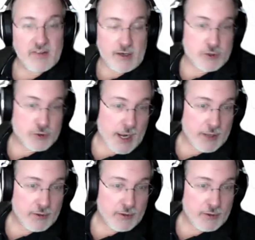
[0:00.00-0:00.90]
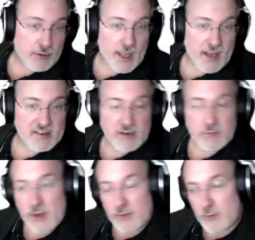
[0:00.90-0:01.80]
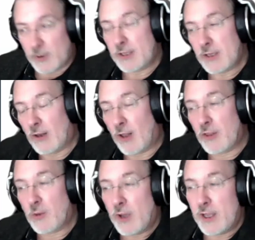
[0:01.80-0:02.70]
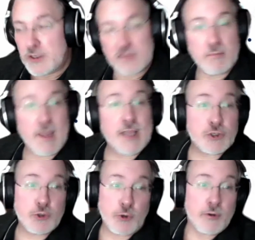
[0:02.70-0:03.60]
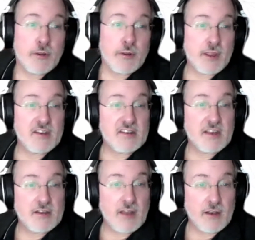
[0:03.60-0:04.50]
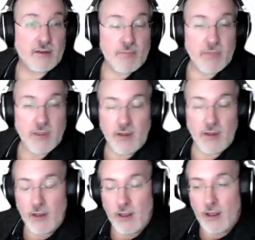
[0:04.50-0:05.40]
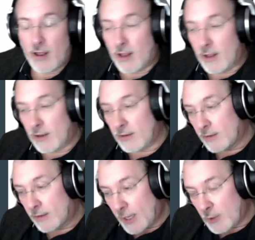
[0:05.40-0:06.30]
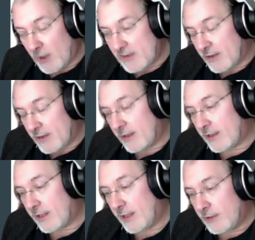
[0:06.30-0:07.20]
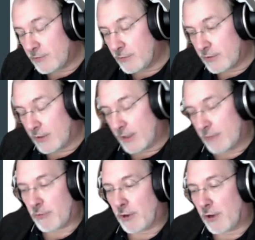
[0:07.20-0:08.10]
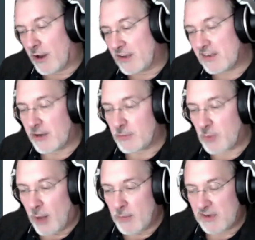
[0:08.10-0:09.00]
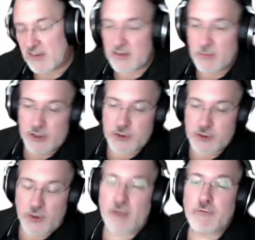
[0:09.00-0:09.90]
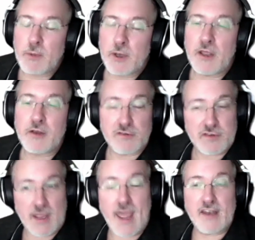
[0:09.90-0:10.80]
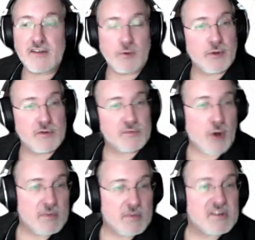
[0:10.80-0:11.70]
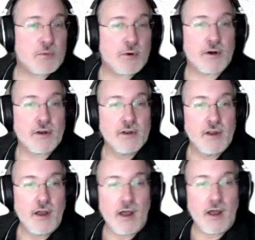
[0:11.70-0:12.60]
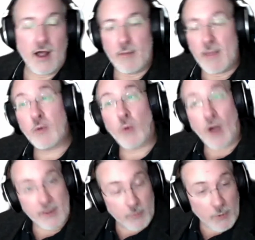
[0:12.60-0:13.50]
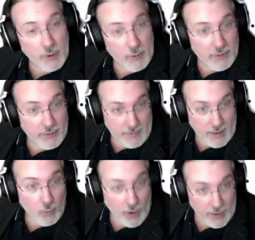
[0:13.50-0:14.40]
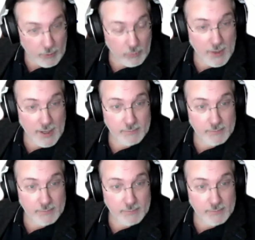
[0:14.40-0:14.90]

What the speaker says: to track those plans, and really along the way just make sure that things get done. Likewise, I think key to delivering on a set of promises, to make sure that everybody understands what those promises were, and why they and why they were made.